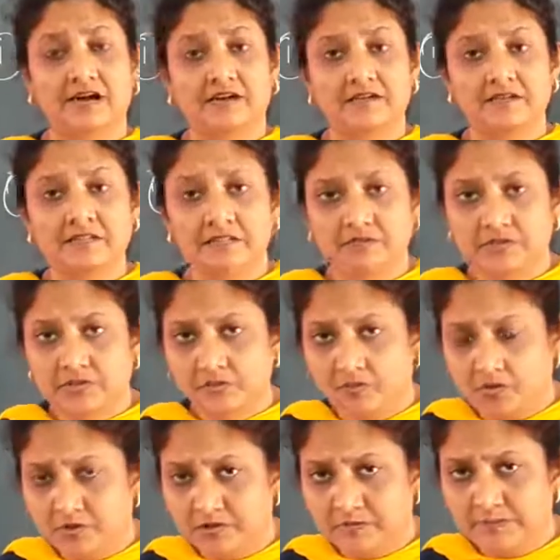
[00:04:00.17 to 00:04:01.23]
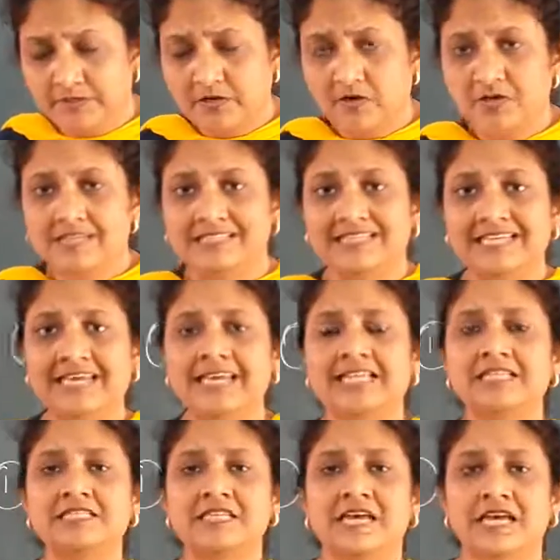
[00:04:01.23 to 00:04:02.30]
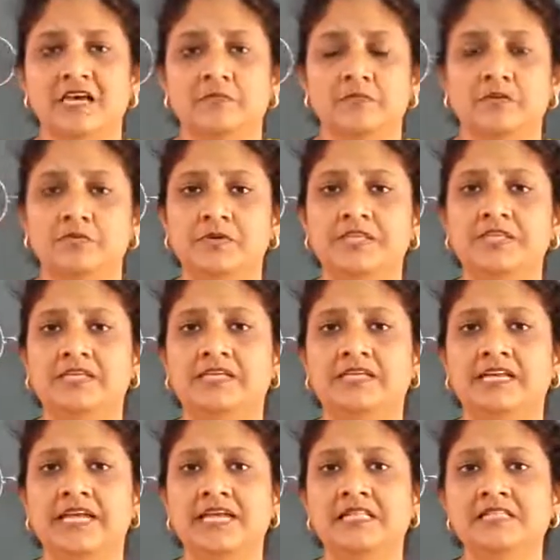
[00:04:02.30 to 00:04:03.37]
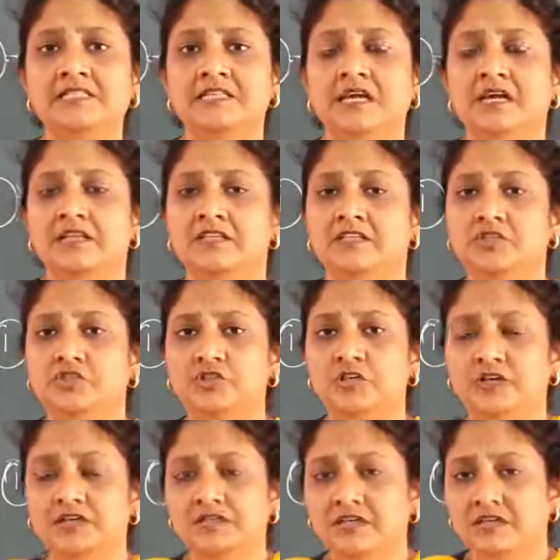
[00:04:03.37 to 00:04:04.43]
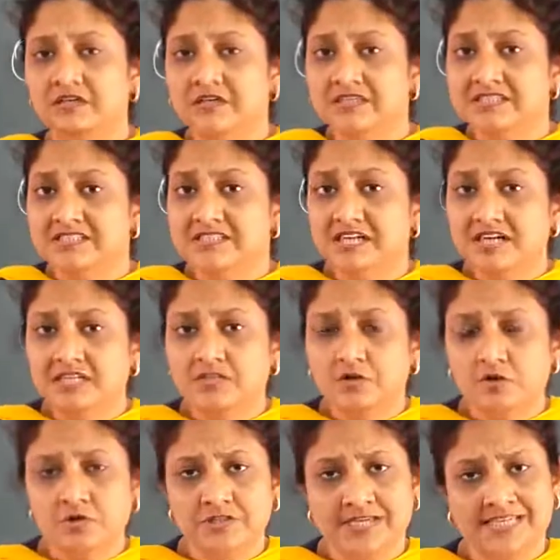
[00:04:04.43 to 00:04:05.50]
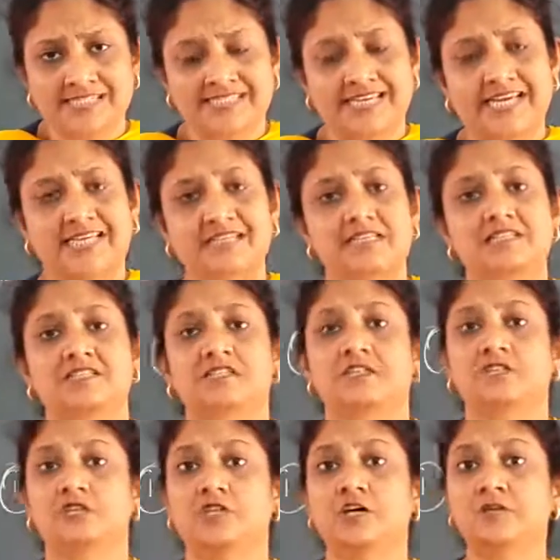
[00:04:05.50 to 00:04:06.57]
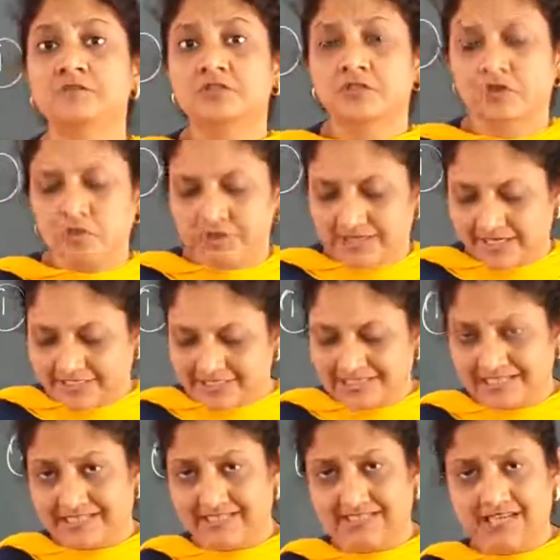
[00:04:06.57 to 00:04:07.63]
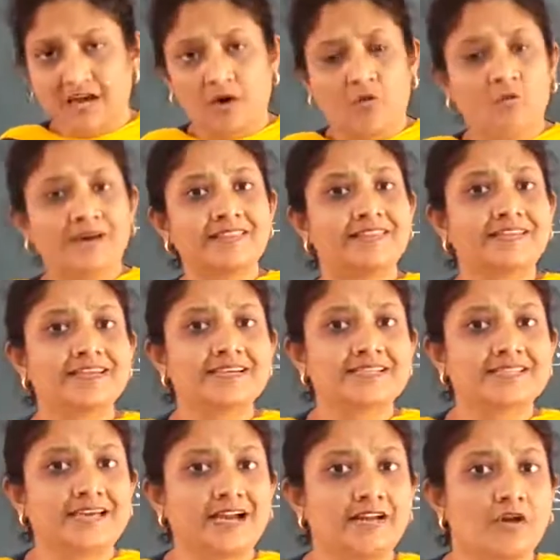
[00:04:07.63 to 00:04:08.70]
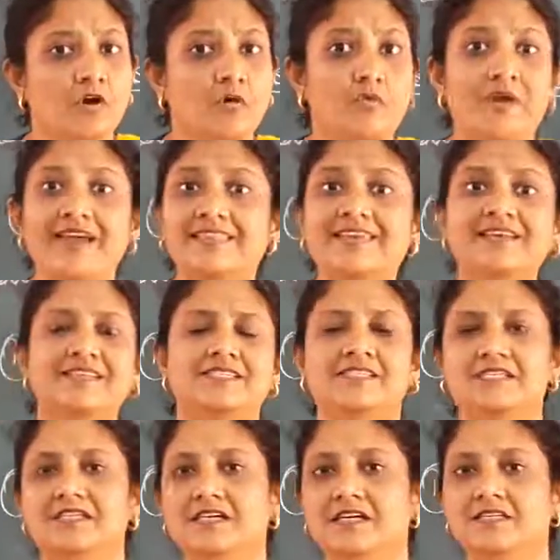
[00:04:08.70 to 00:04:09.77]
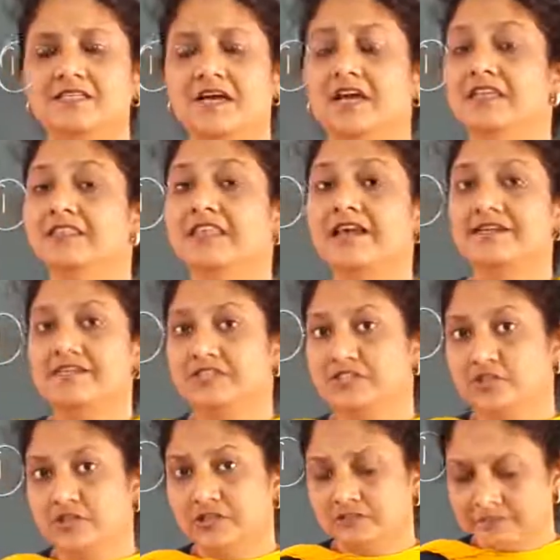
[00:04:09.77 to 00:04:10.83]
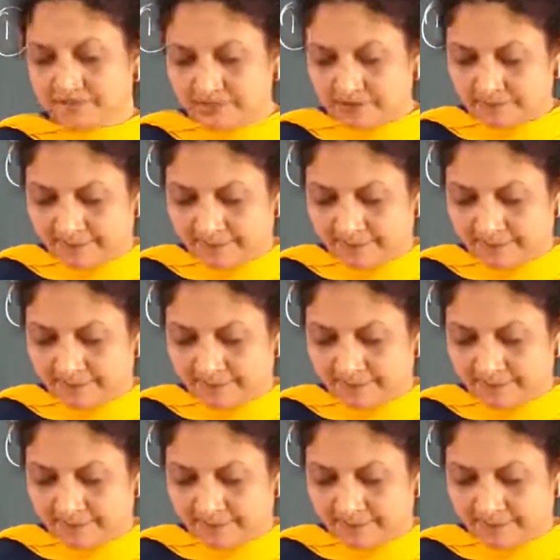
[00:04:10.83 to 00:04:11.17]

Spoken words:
thoroughly with water, because between the nails, the dirt goes and settles, the germs goes and settles. One thing is that where there is dirt, there is germs.